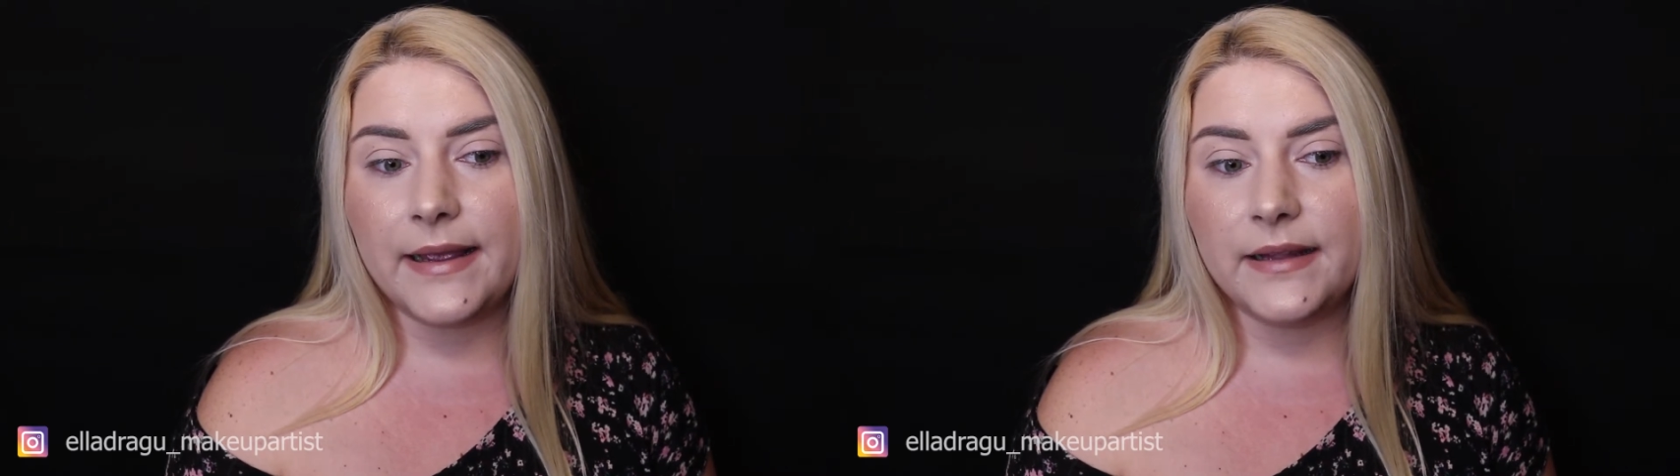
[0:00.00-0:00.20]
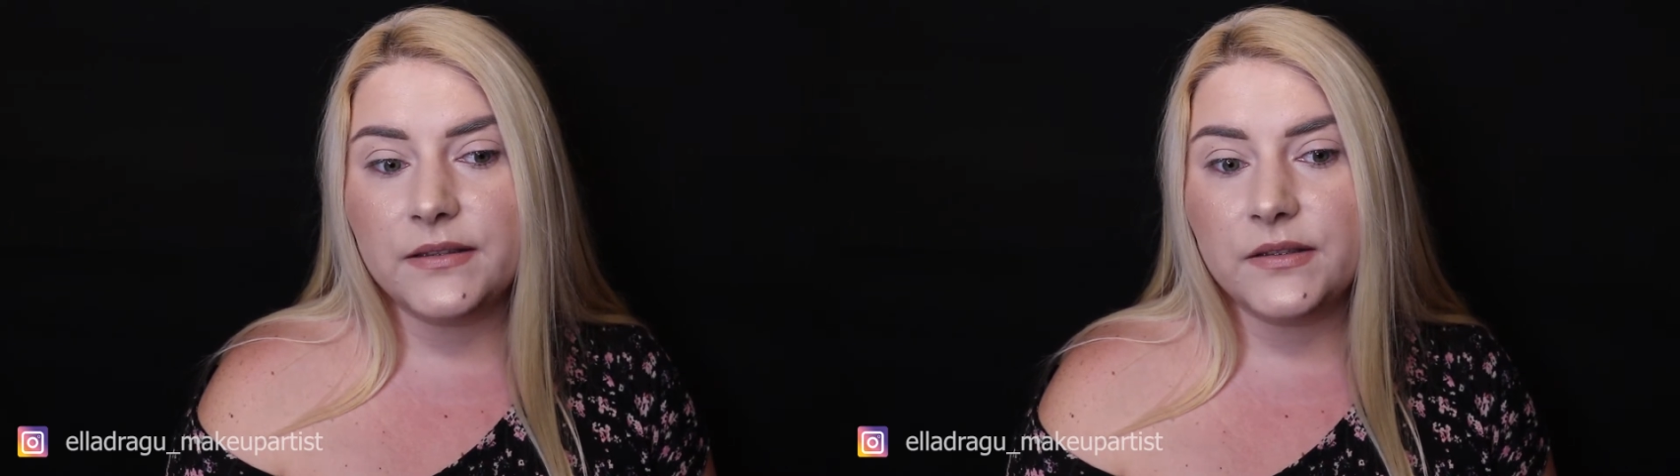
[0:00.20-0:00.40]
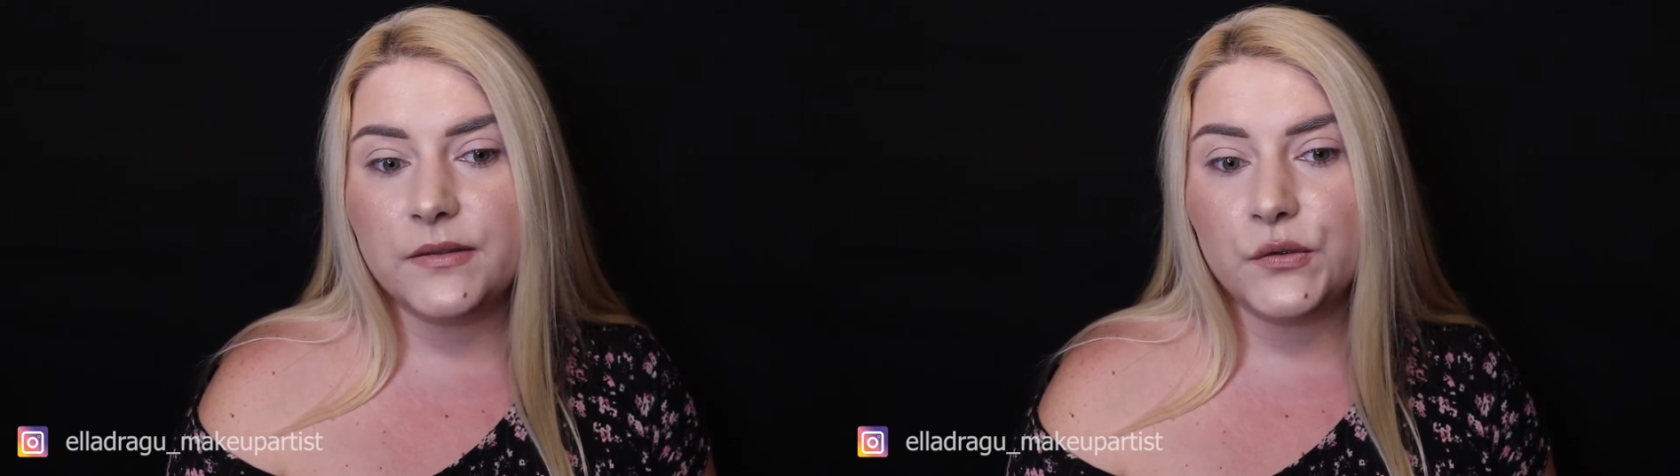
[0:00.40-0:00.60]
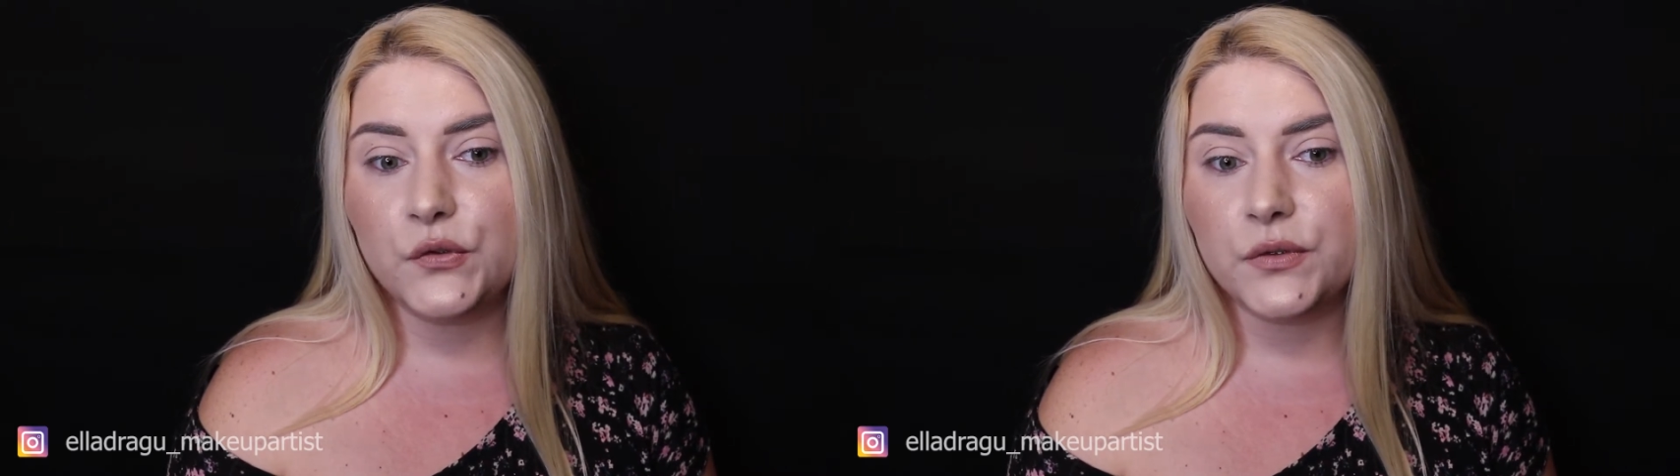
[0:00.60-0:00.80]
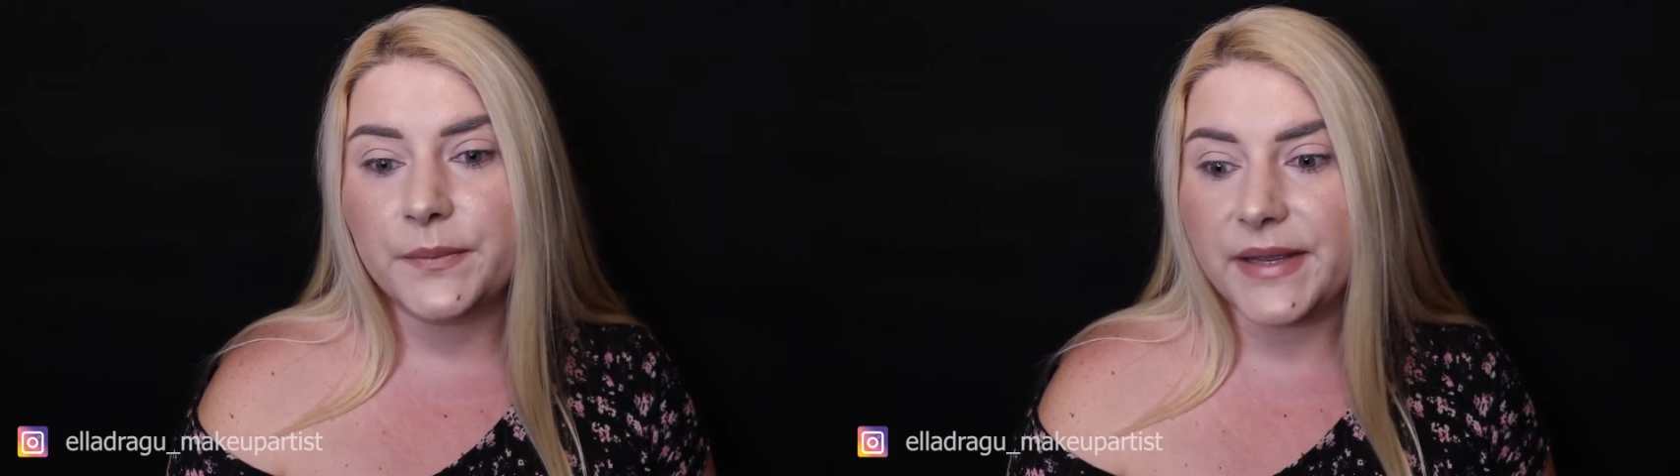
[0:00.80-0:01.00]
had to
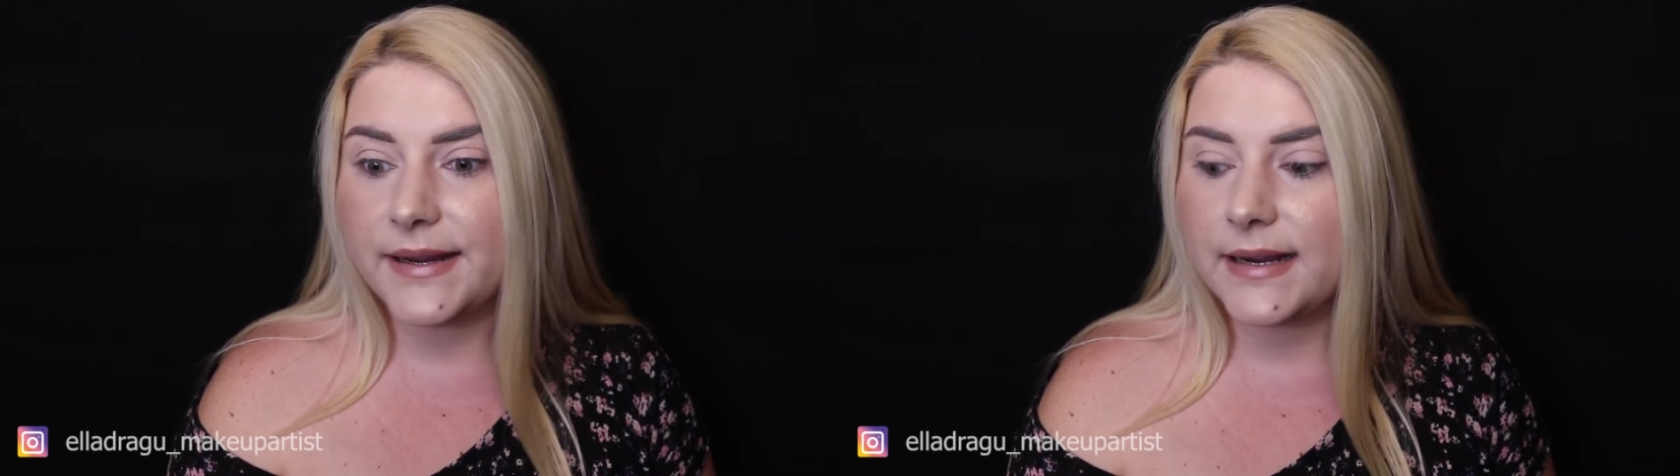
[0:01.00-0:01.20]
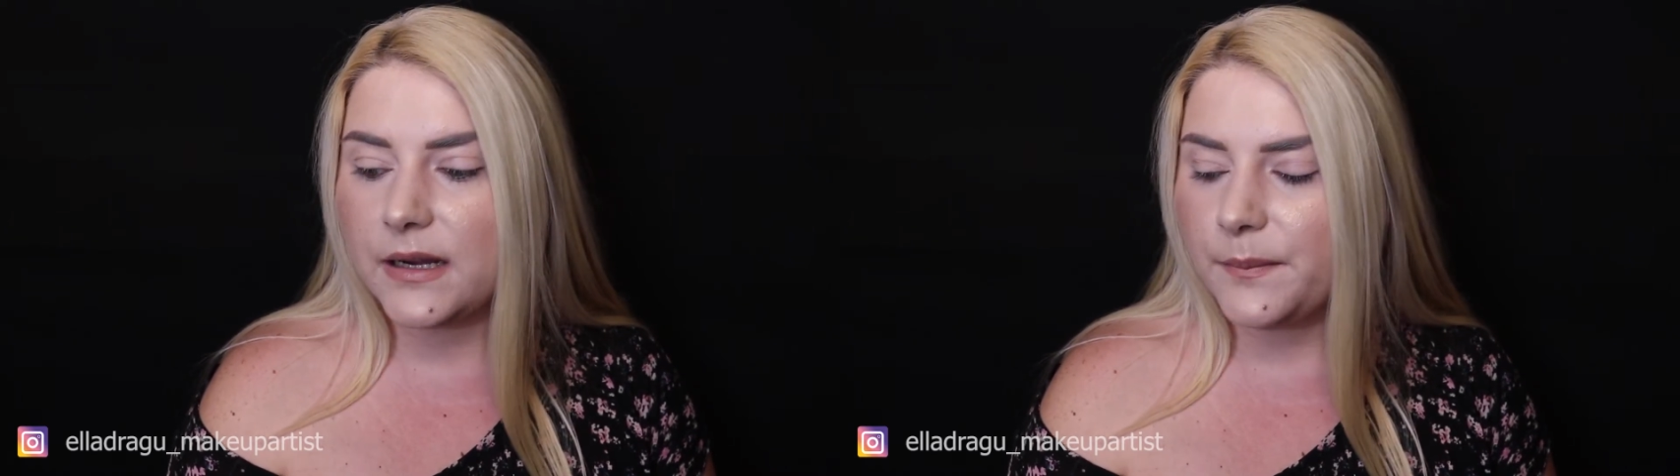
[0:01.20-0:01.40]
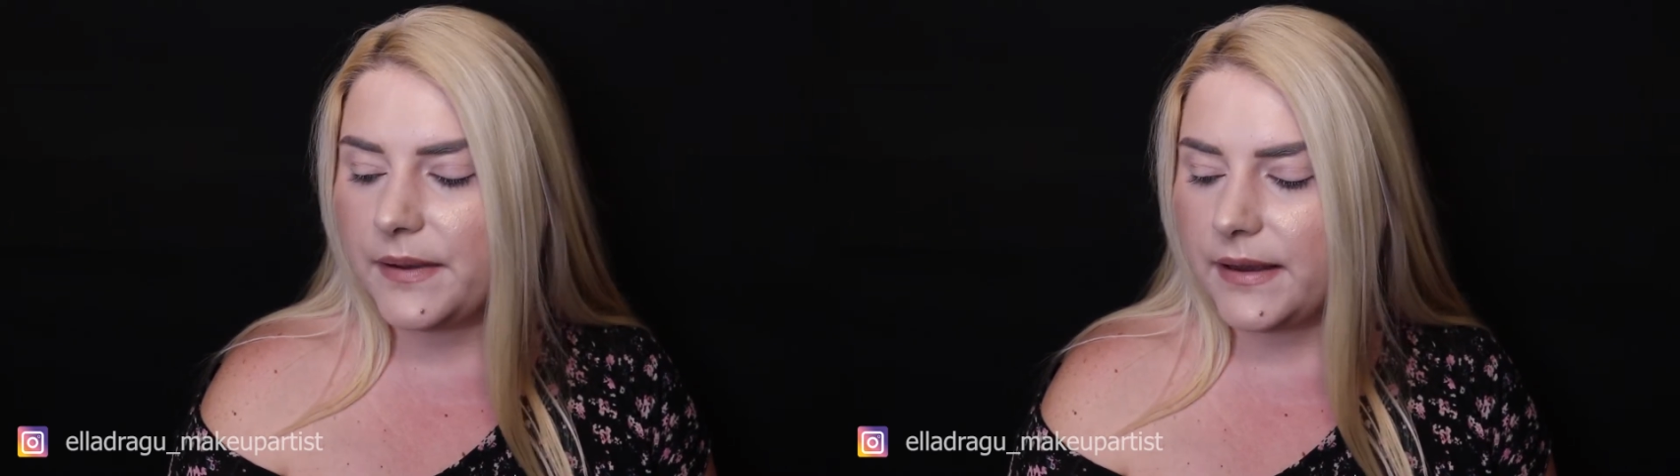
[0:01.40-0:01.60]
do a makeup,